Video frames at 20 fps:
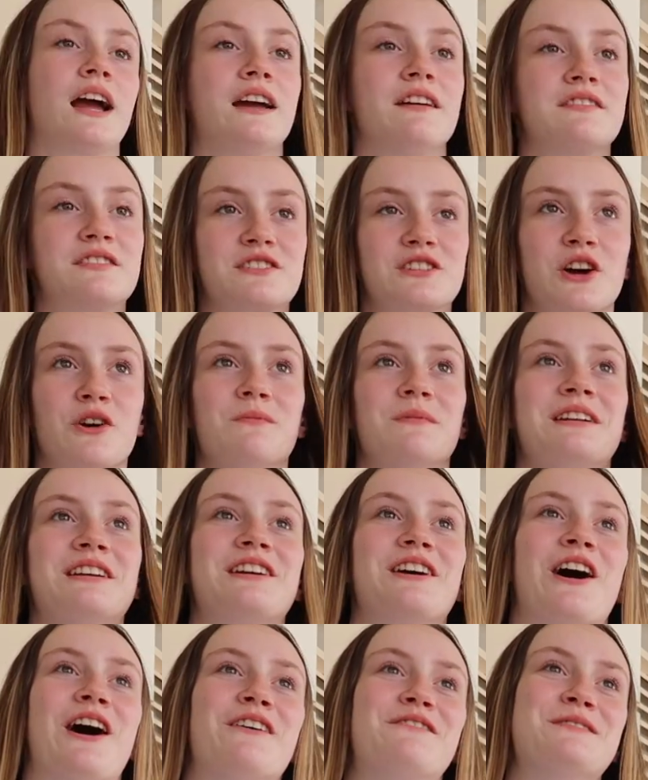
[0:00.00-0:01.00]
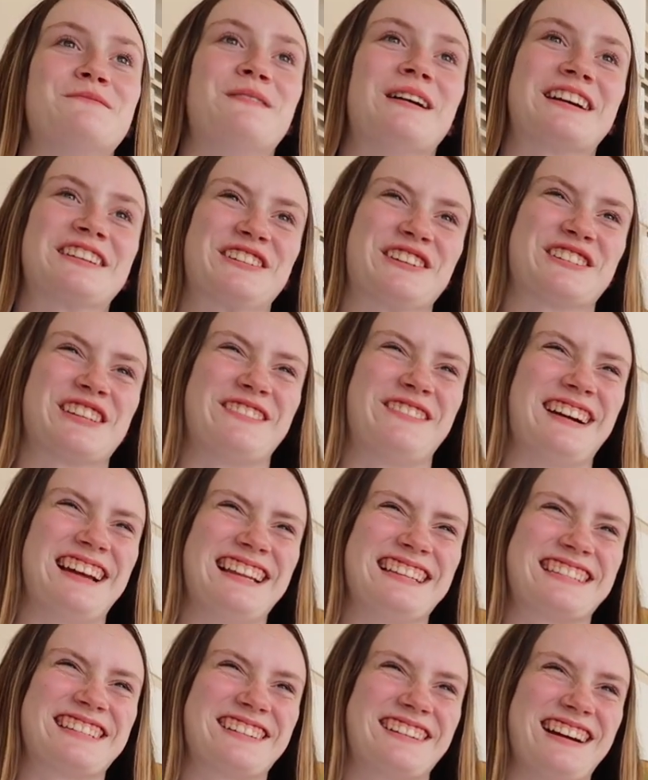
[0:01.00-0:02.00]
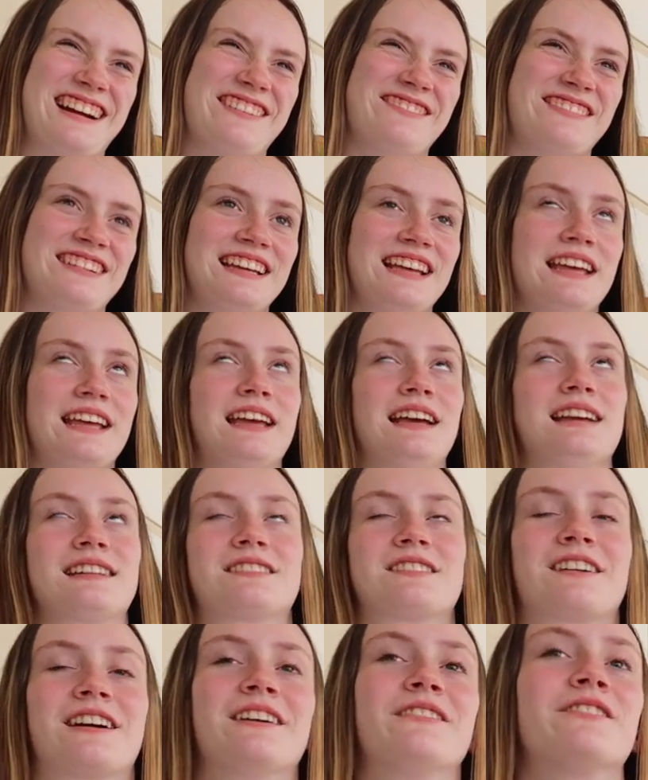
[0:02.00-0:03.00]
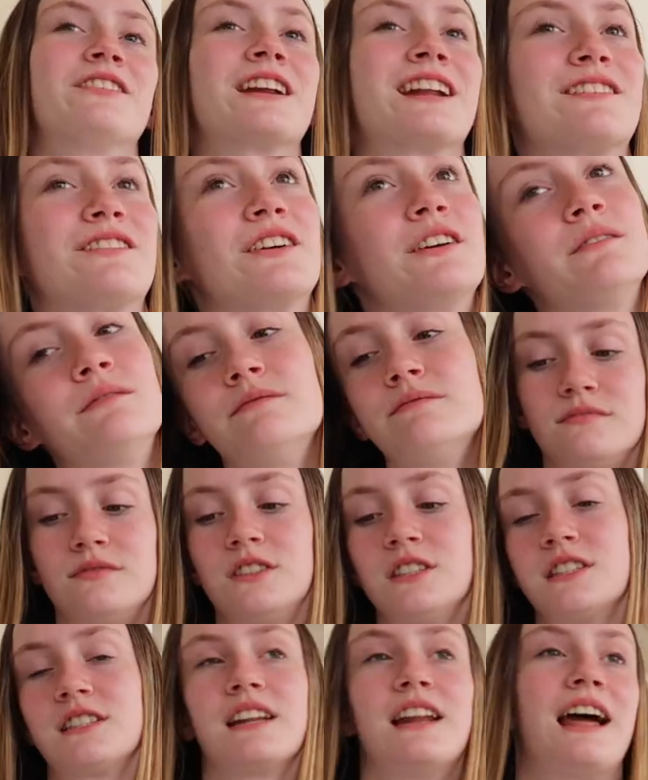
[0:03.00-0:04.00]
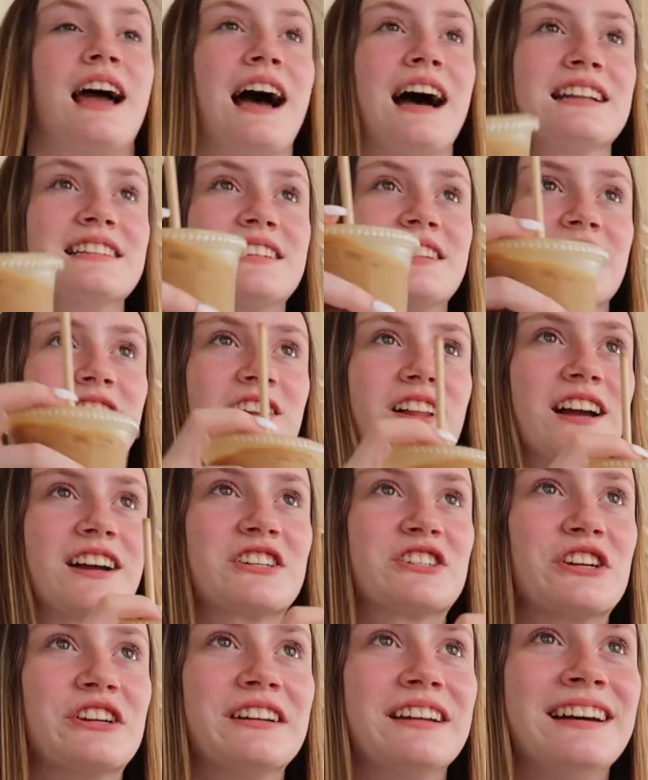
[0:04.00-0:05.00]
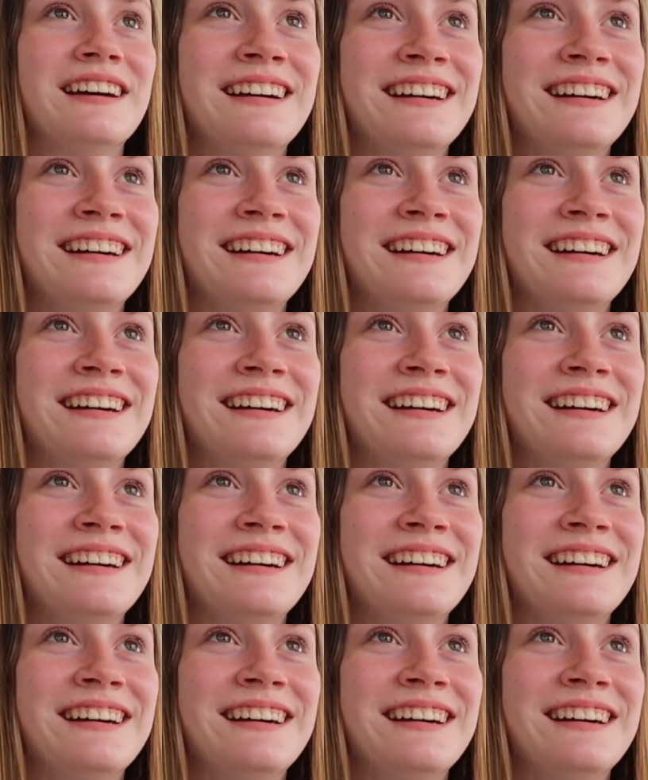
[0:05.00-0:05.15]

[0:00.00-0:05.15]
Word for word: have so many coffee pictures on Instagram. That's okay, whatever. Just gonna add to the collection.